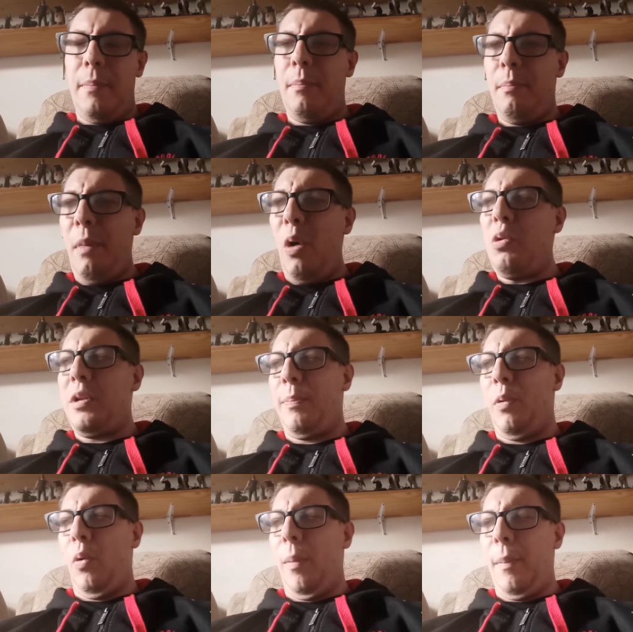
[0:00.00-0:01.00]

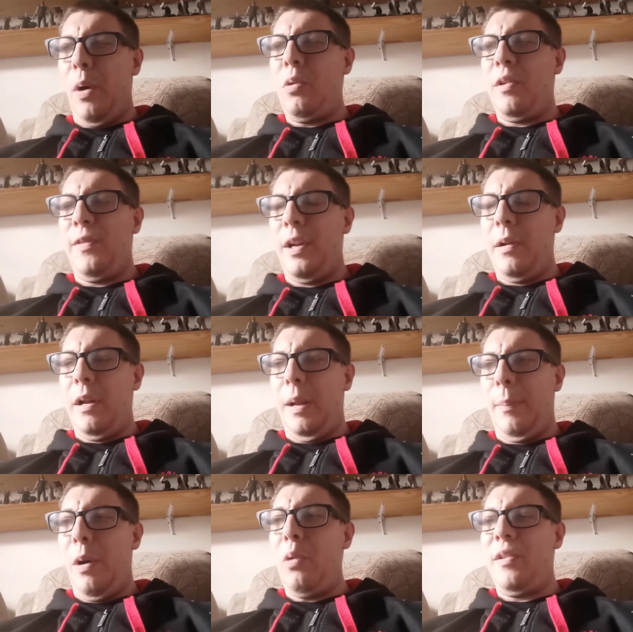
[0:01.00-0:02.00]
multiple multiver-
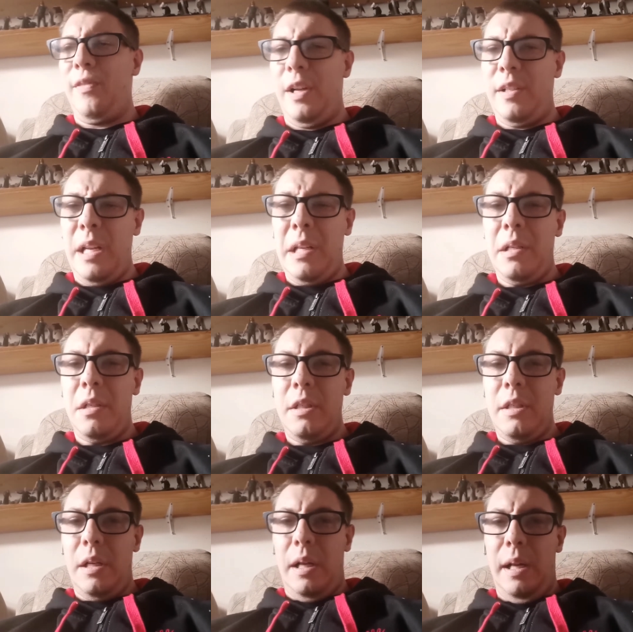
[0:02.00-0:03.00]
uh, multiverses.
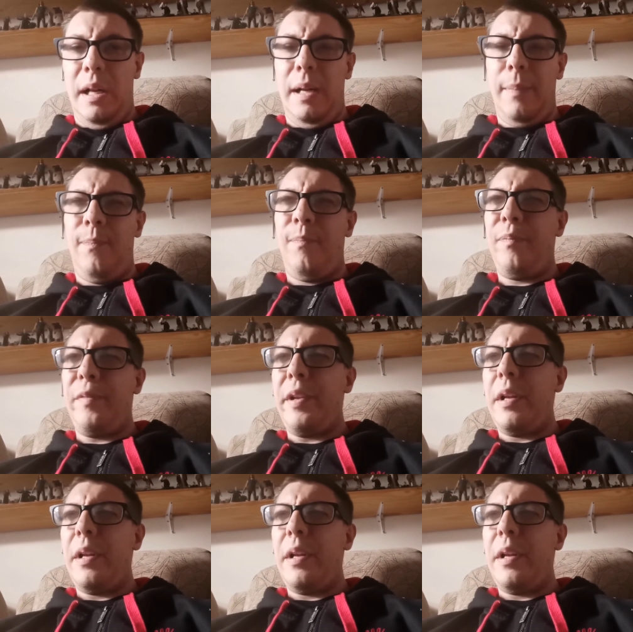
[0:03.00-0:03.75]
Um,